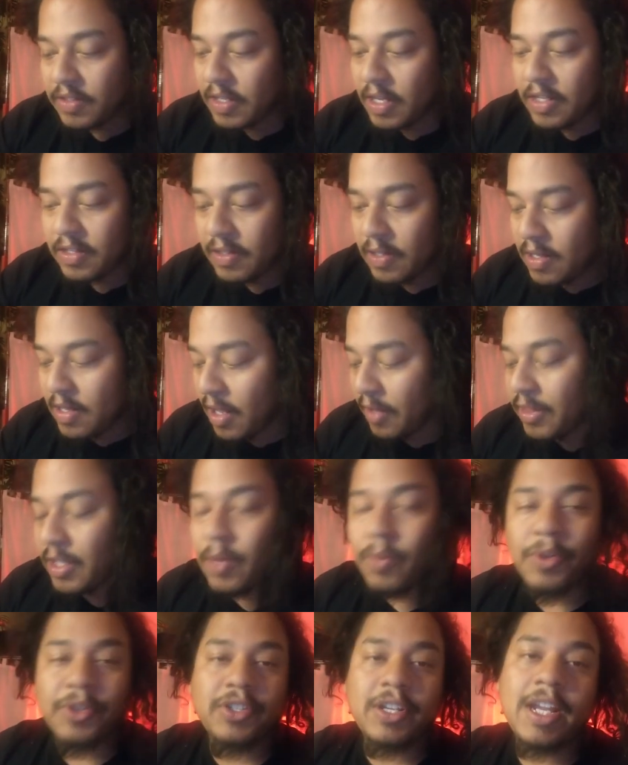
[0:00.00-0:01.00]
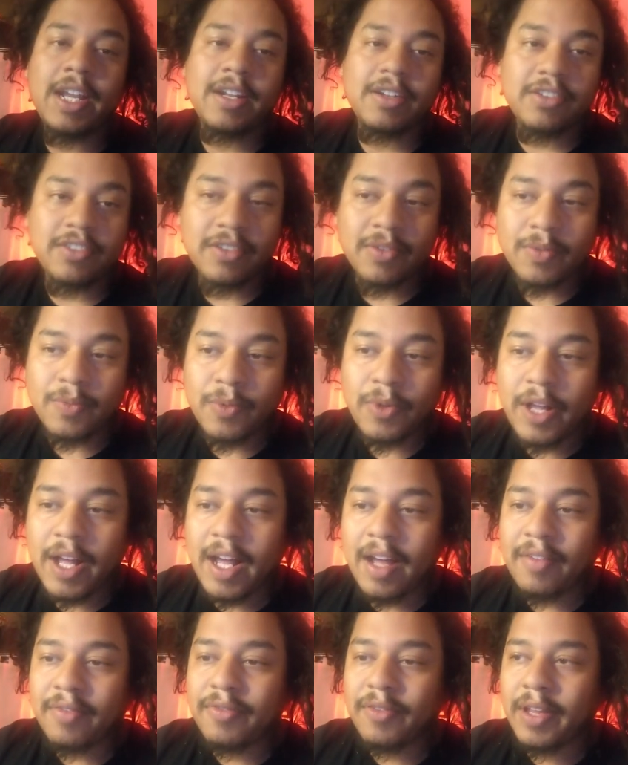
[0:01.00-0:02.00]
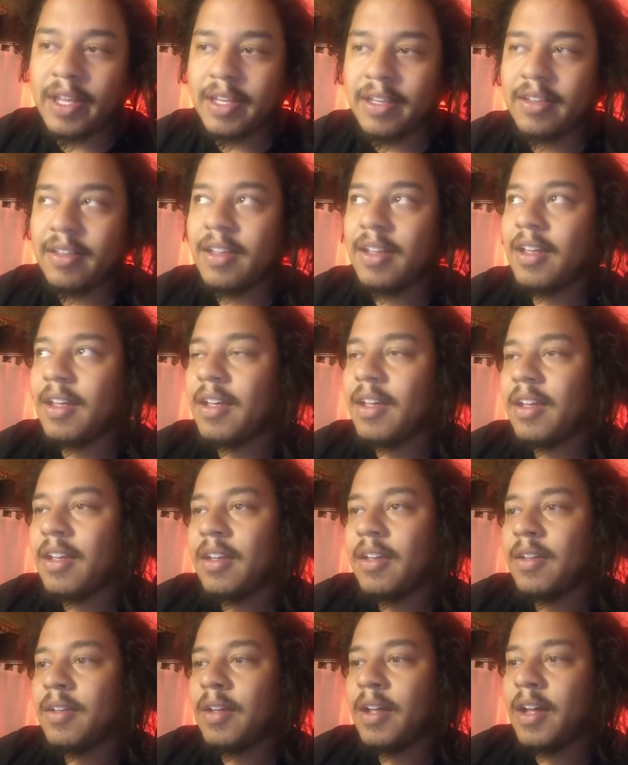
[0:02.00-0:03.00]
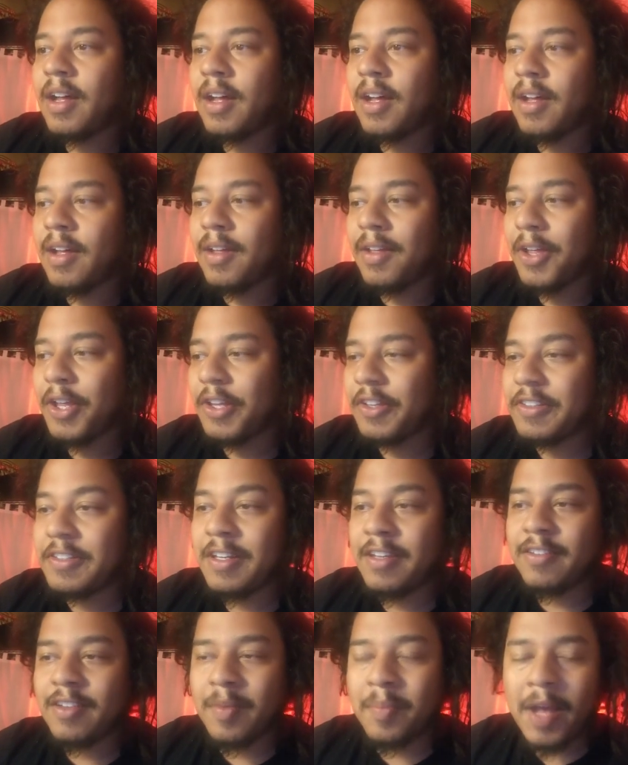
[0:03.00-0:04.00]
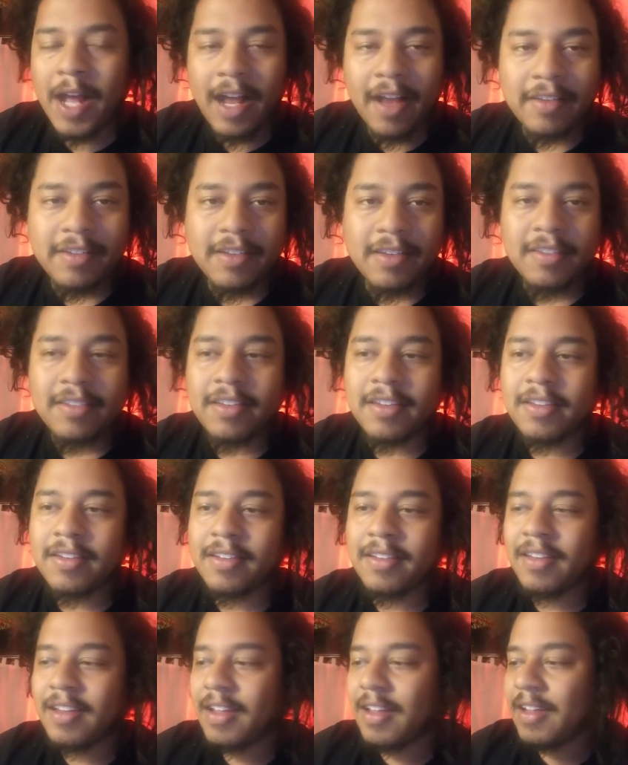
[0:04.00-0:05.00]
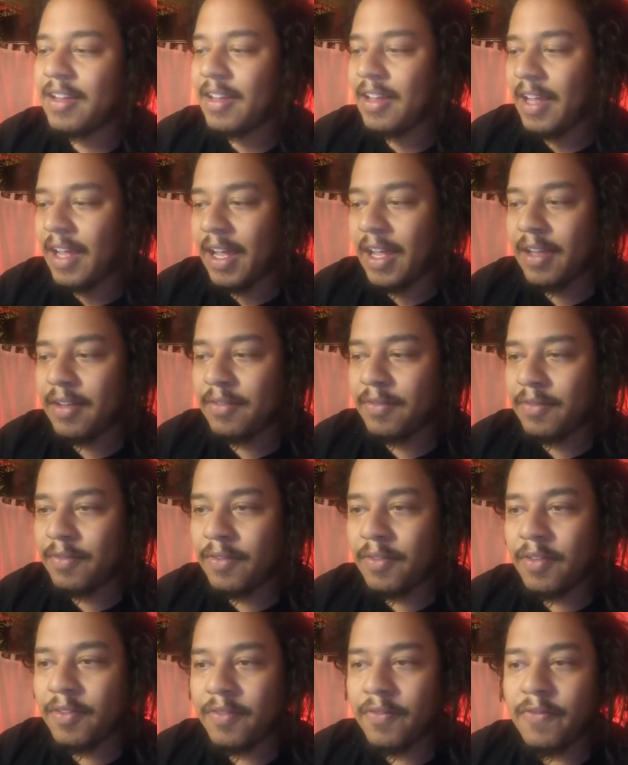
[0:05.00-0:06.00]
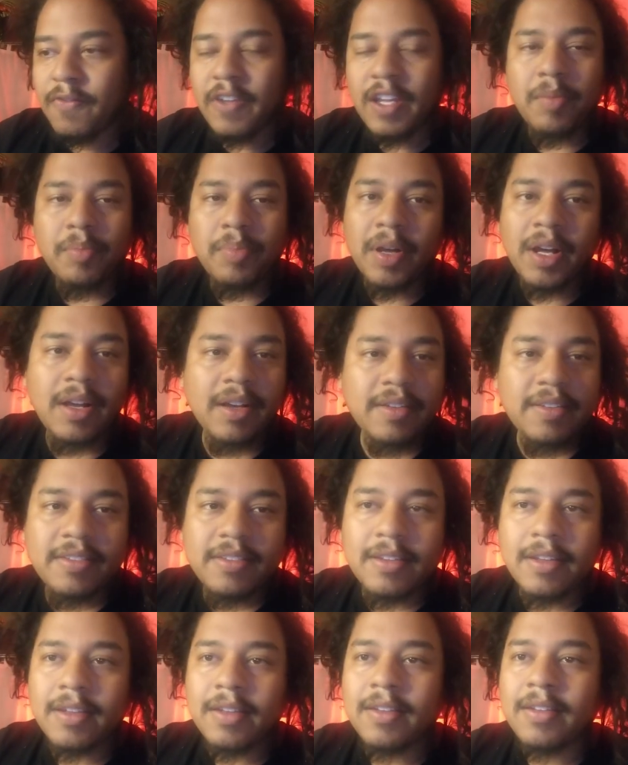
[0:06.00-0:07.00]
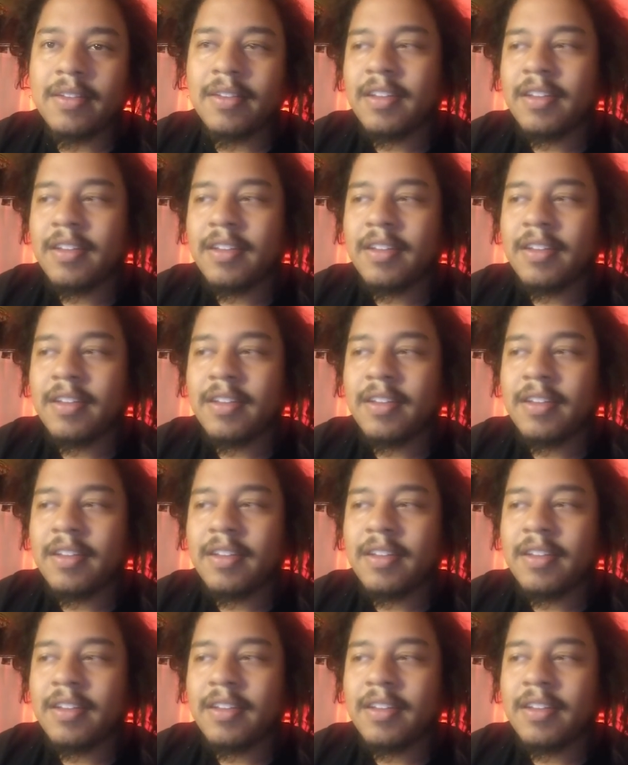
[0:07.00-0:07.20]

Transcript: Nothing will change. We'll have like season passes and V-Bucks and